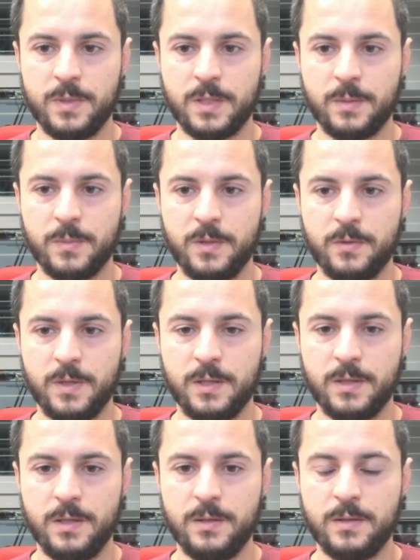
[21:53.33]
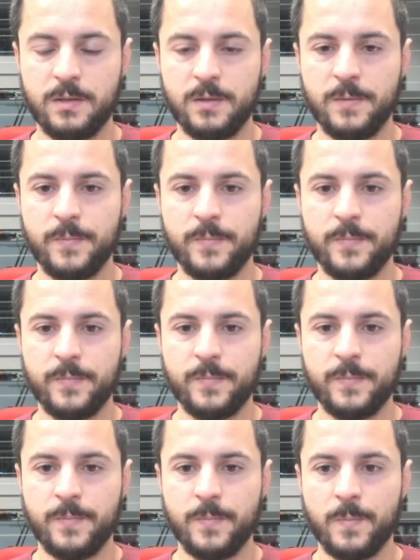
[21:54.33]
Maybe something like that.
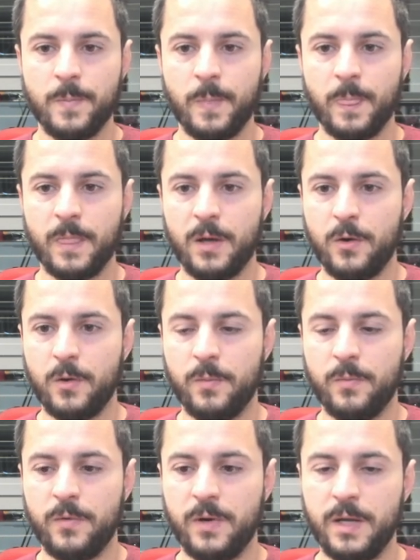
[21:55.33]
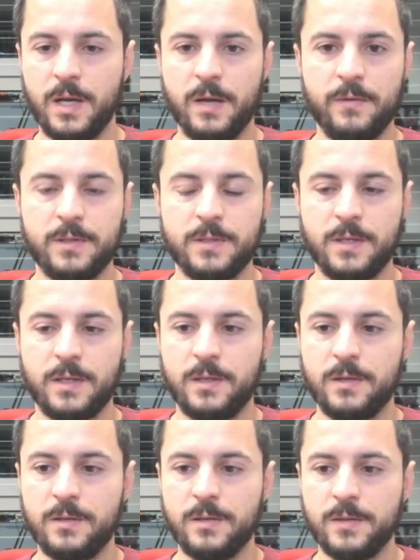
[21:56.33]
Hopefully I have it
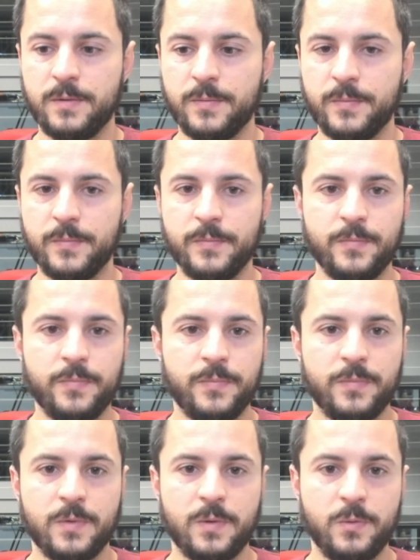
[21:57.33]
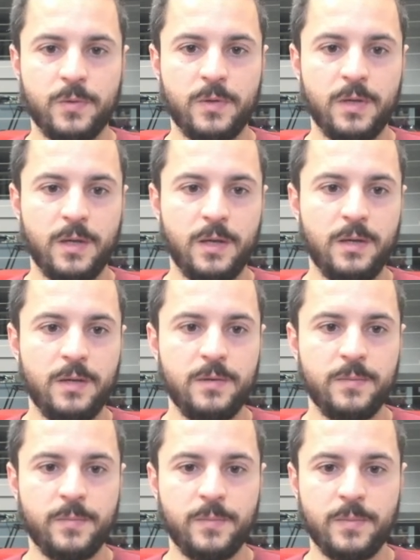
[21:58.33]
centered.
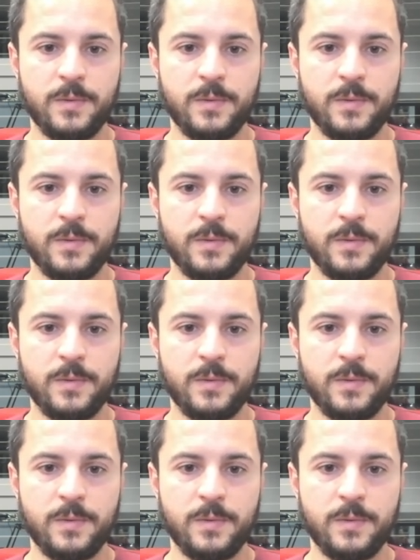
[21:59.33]
Okay.